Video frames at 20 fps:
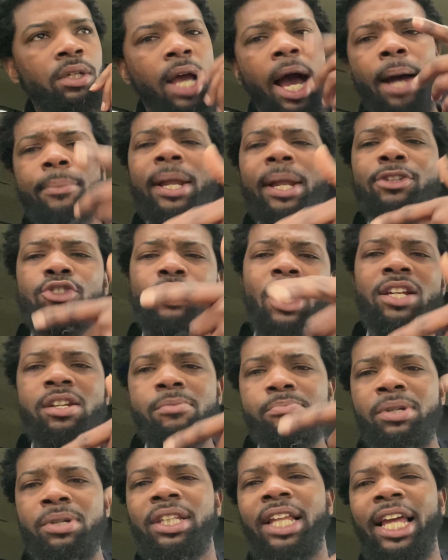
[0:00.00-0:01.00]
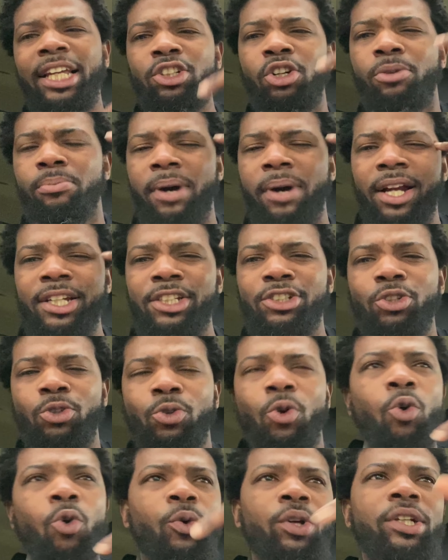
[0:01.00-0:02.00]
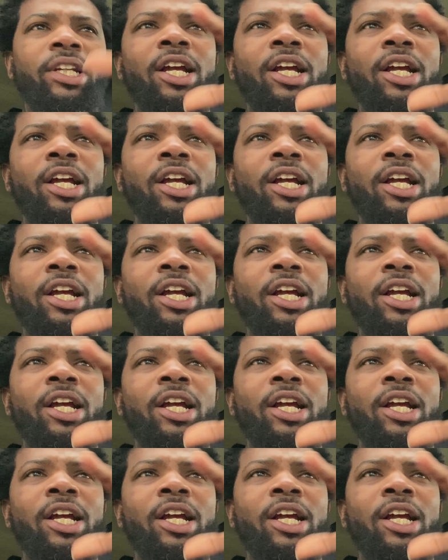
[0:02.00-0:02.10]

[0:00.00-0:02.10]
I'm not trying to be like nobody, so go